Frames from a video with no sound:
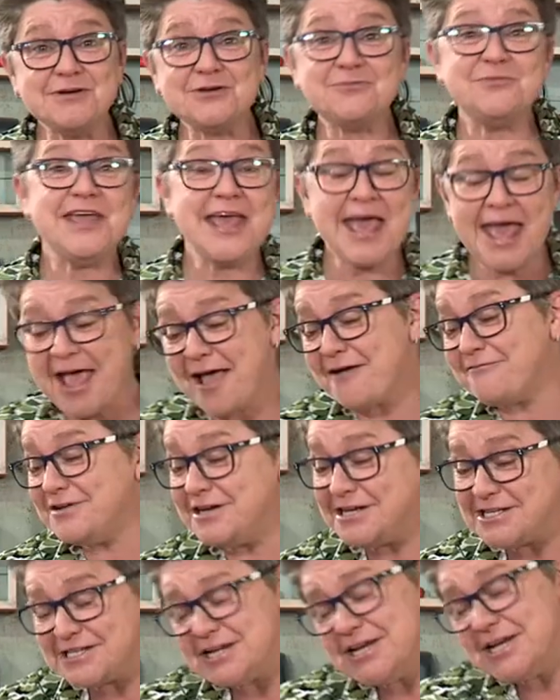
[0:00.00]
but we have,
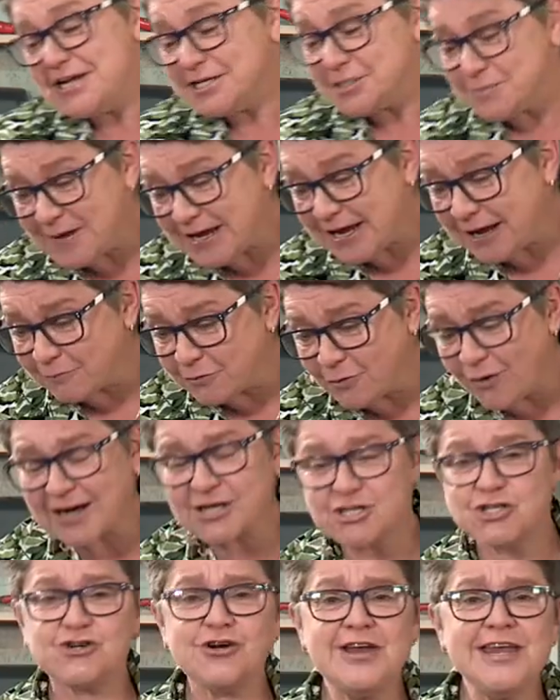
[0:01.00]
and it's, it's become
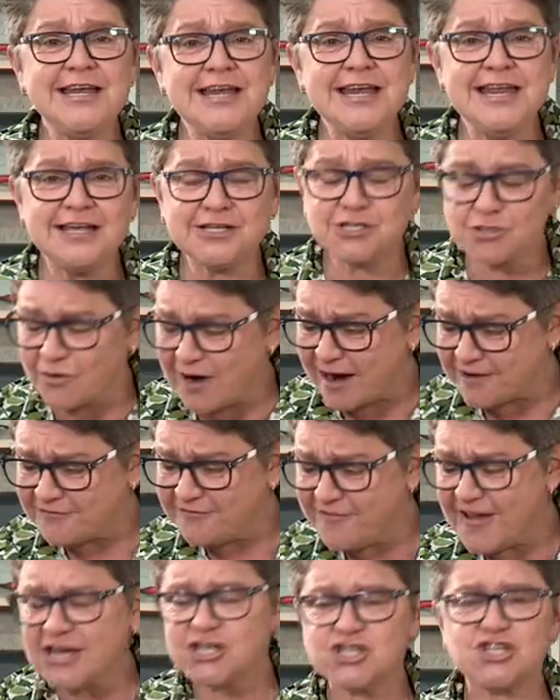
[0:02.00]
quite trendy, it's quite
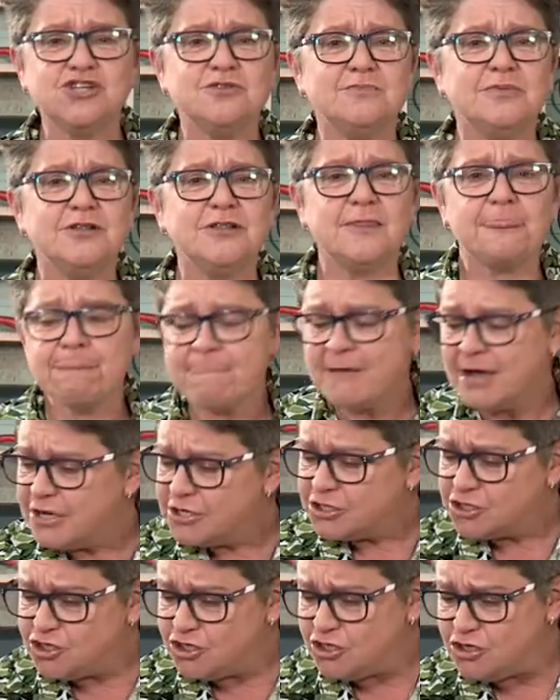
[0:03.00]
fashionable
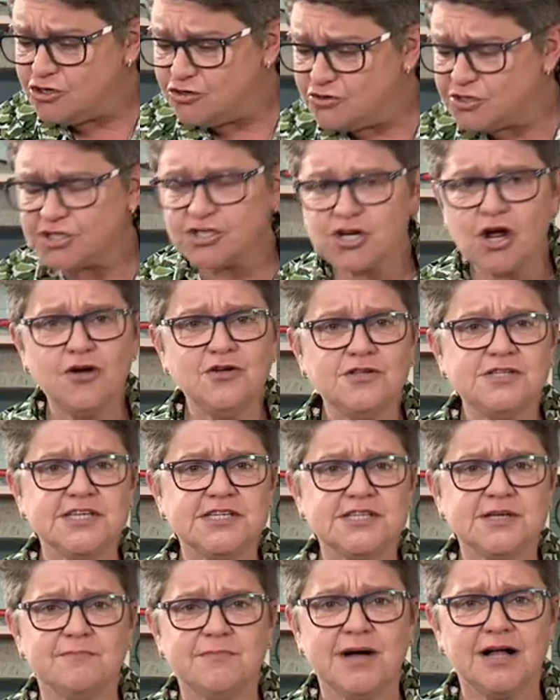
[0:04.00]
to use stones
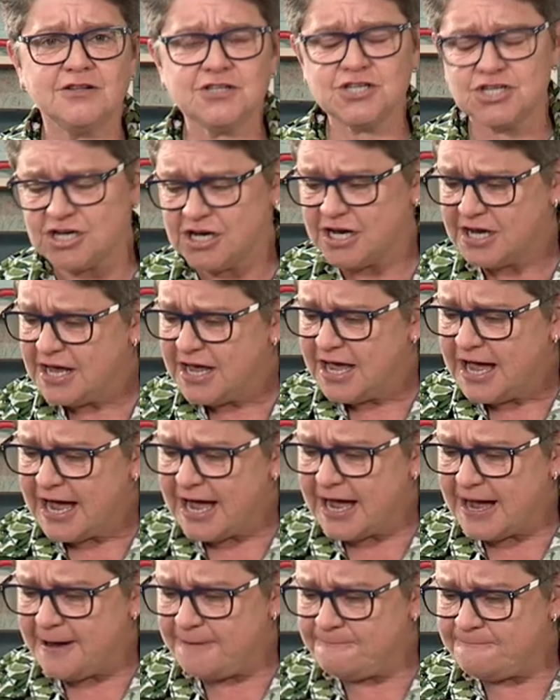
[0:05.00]
as a mulch.
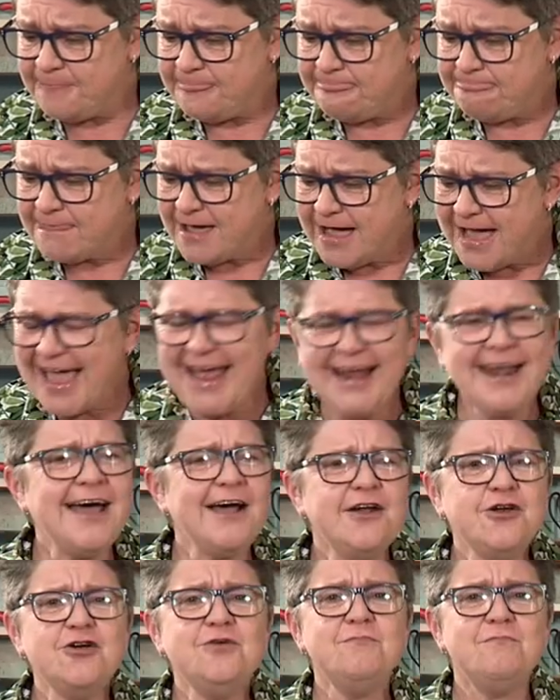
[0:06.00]
Um, and
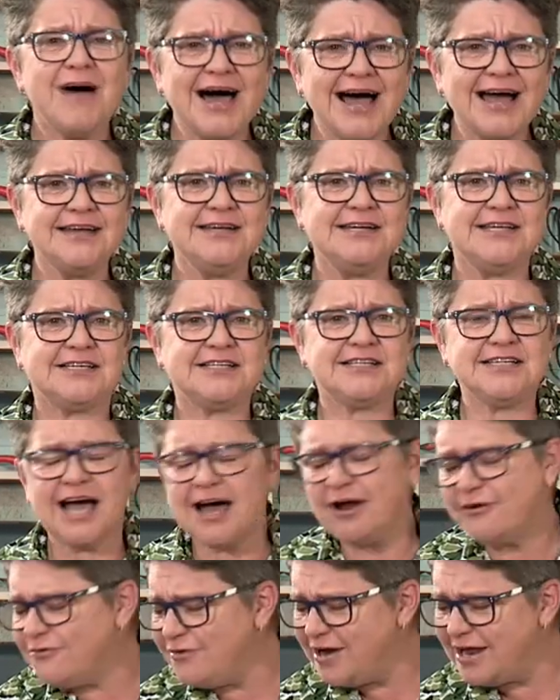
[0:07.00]
I don't mind it.
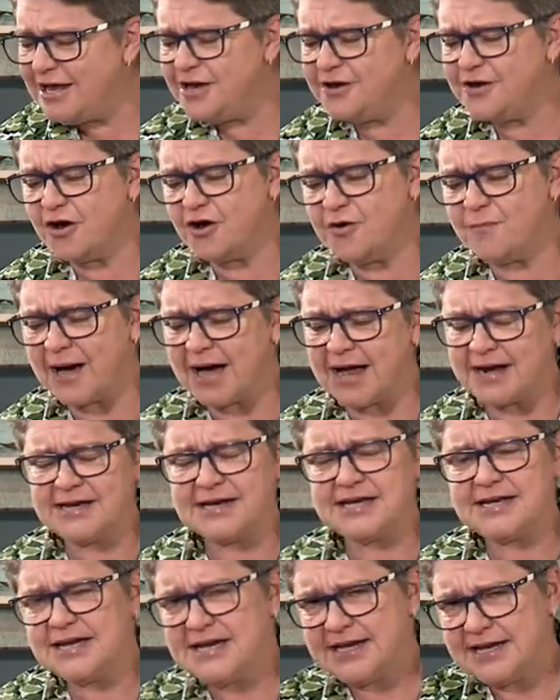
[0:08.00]
I really don't mind
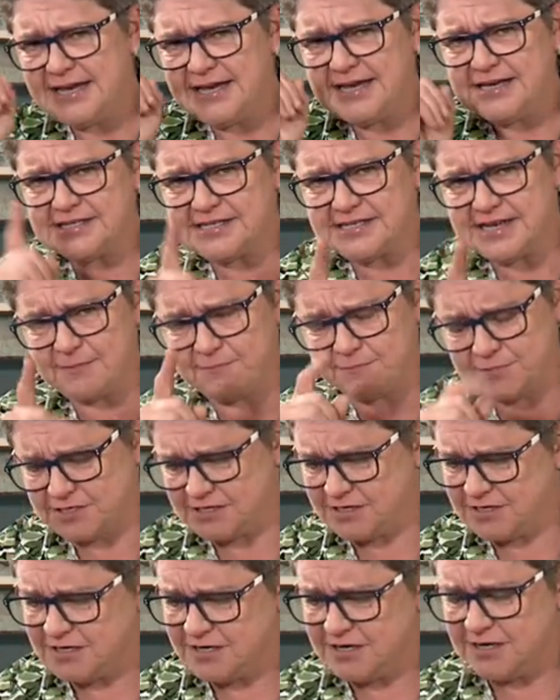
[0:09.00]
it, except